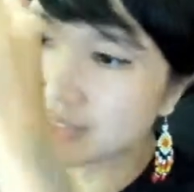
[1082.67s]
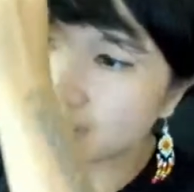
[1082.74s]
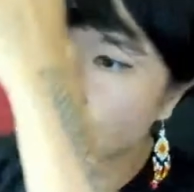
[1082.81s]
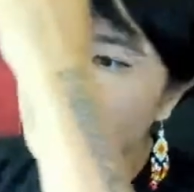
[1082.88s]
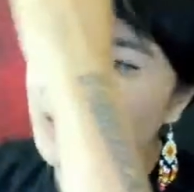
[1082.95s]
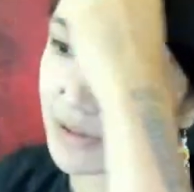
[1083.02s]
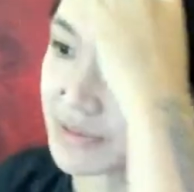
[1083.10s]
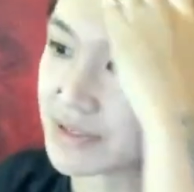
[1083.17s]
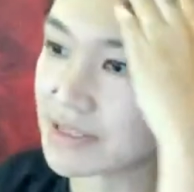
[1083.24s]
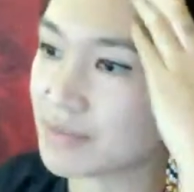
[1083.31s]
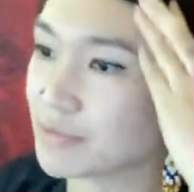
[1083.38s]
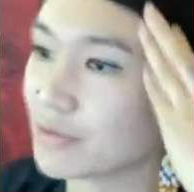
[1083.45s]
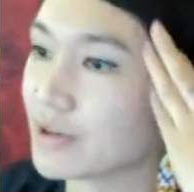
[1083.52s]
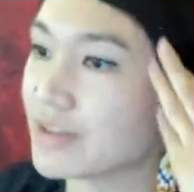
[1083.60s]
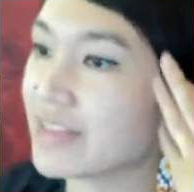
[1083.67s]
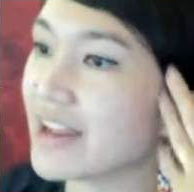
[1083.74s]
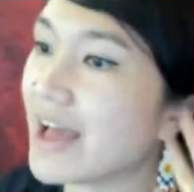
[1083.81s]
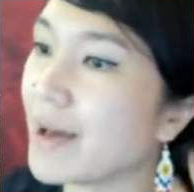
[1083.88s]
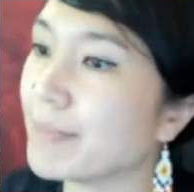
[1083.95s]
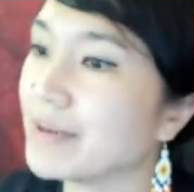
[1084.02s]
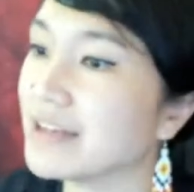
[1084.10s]
little, there was something weird that
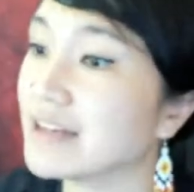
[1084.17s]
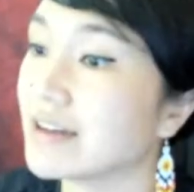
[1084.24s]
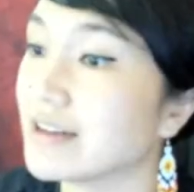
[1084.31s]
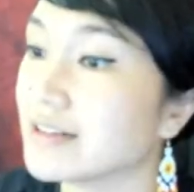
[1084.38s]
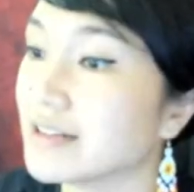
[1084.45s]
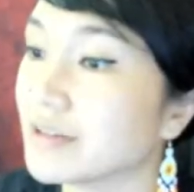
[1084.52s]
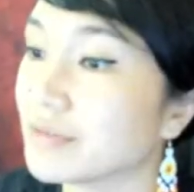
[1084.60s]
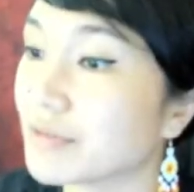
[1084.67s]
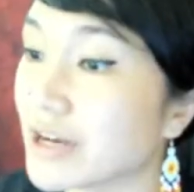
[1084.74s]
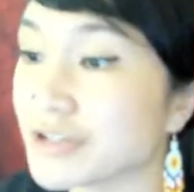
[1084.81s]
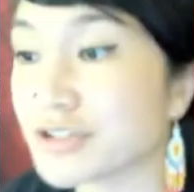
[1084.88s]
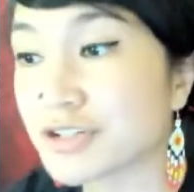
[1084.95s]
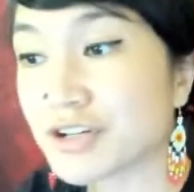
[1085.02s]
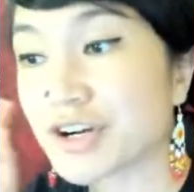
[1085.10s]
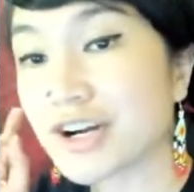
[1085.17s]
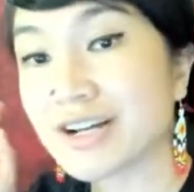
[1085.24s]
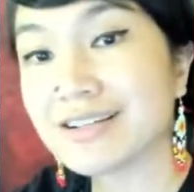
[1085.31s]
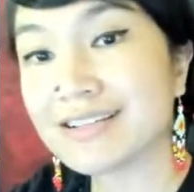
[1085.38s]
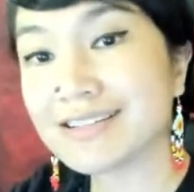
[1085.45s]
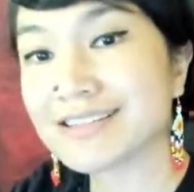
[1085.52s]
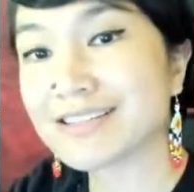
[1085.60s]
happened and I didn't register it
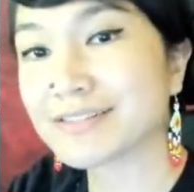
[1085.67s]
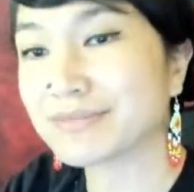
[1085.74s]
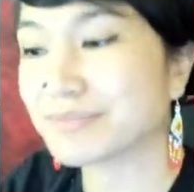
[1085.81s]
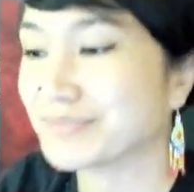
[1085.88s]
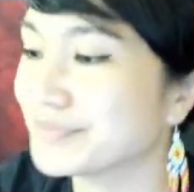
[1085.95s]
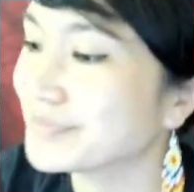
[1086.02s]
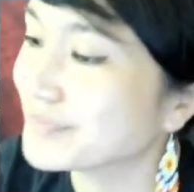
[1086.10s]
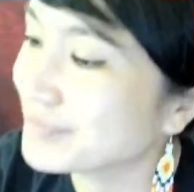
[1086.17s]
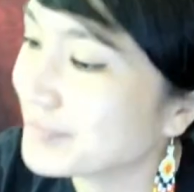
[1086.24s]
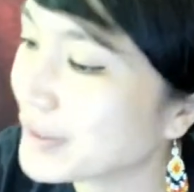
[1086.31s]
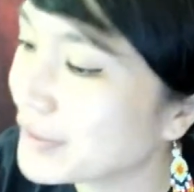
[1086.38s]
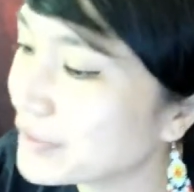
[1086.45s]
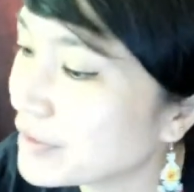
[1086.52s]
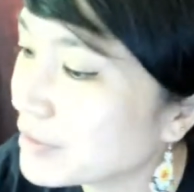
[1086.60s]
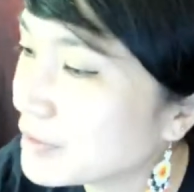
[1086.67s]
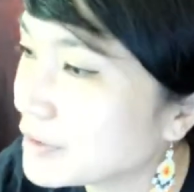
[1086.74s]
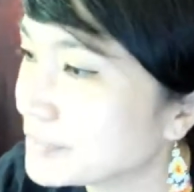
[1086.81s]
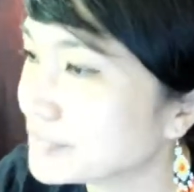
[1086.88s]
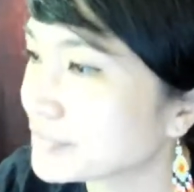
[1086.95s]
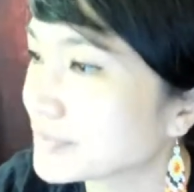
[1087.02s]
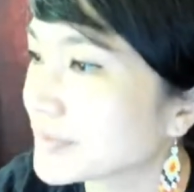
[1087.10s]
as paranormal.
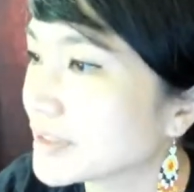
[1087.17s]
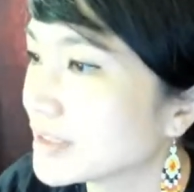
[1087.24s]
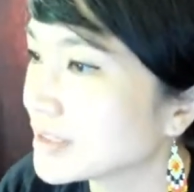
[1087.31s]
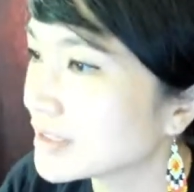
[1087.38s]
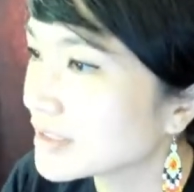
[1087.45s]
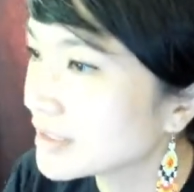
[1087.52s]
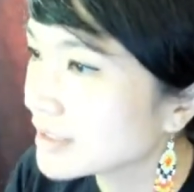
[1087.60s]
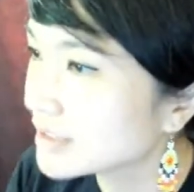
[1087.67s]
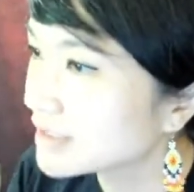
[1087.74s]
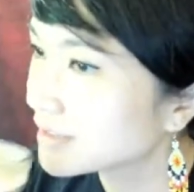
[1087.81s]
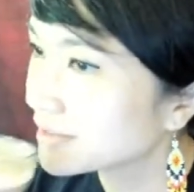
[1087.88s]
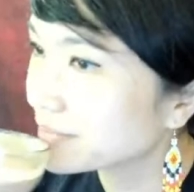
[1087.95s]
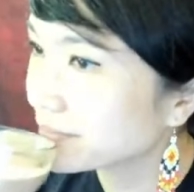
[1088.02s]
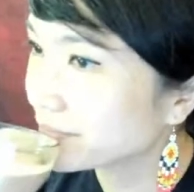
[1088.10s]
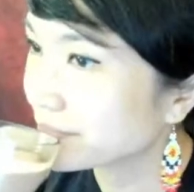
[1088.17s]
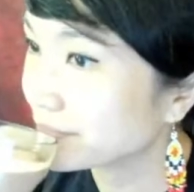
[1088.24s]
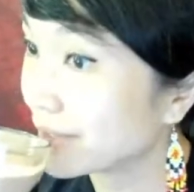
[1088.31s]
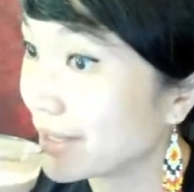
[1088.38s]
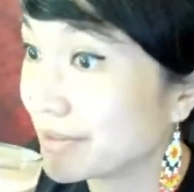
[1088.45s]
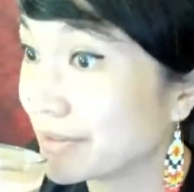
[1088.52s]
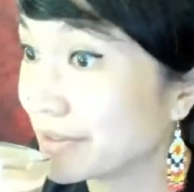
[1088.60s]

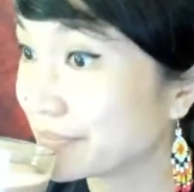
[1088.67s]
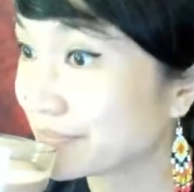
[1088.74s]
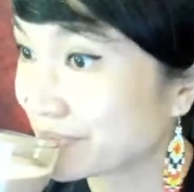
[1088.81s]
I don't know.